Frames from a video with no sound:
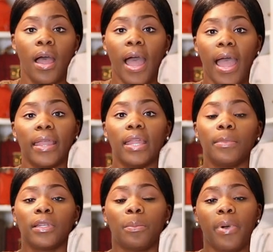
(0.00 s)
I am
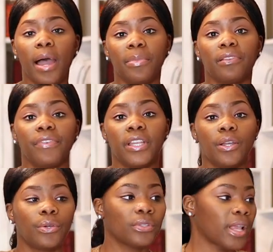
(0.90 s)
going to pop in
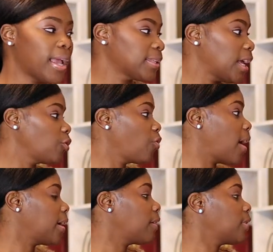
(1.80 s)
videos as I
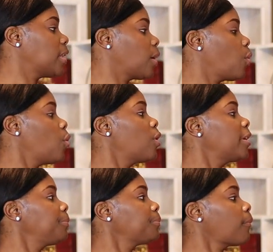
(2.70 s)
try everything
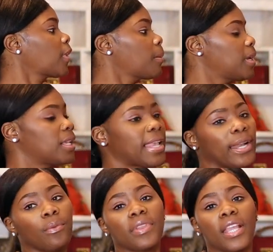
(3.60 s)
on because I
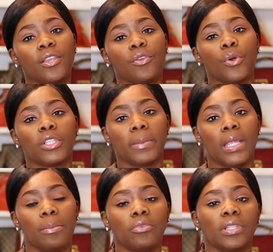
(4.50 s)
don't think you're going to be
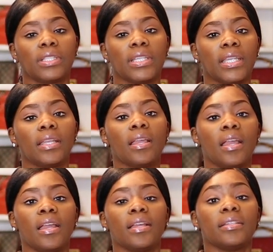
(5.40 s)
able to see
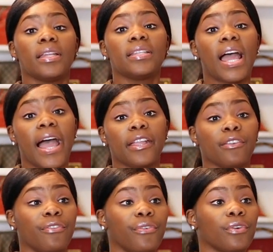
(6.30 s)
the
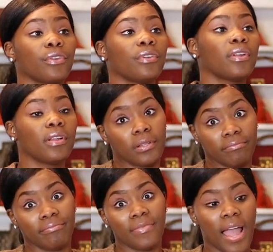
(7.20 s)
entire full
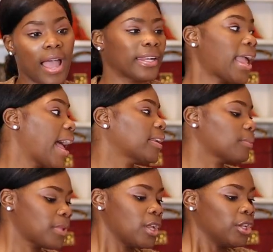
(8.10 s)
item.
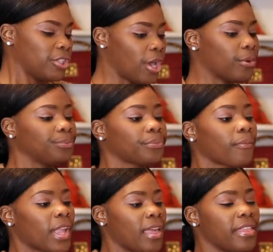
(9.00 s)
So
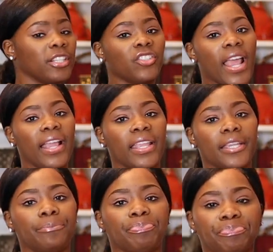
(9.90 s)
this jacket